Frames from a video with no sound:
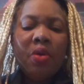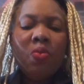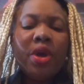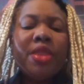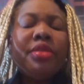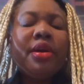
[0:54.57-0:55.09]

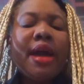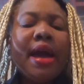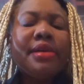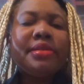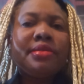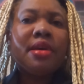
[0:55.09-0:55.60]
When the
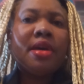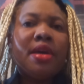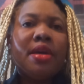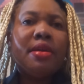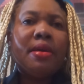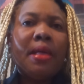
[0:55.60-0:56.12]
guy
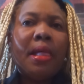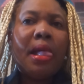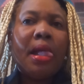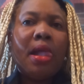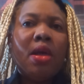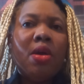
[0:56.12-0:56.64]
said,
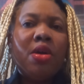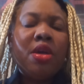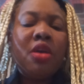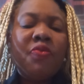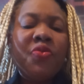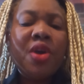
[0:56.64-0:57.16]

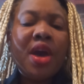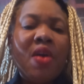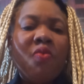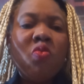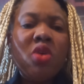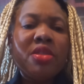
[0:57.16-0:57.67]
if you
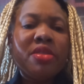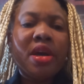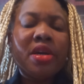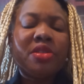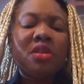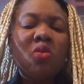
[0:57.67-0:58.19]
have
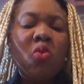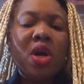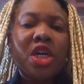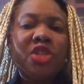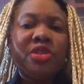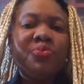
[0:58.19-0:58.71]
1,000 or
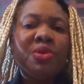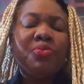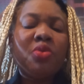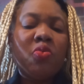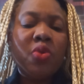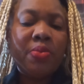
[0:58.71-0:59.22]
100
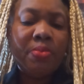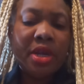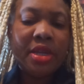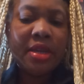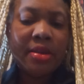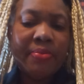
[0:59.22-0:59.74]
people with
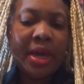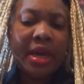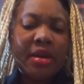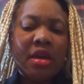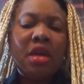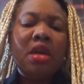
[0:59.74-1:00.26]
money in the
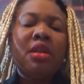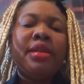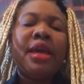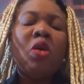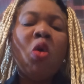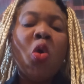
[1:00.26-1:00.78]
bank and
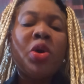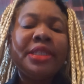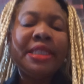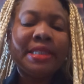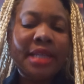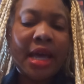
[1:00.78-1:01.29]
they all
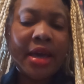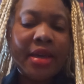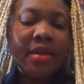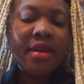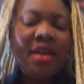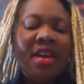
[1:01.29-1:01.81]

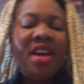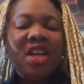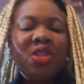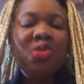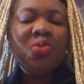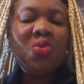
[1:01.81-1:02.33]
decide
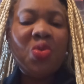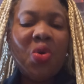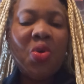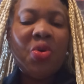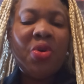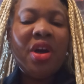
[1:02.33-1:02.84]
to
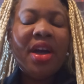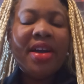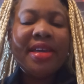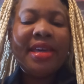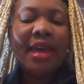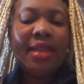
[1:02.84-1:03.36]
go
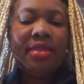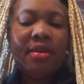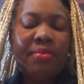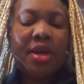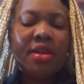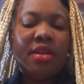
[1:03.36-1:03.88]
get the
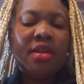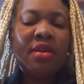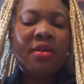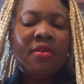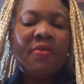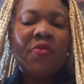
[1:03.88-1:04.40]

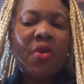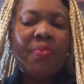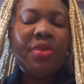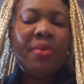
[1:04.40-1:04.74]
money from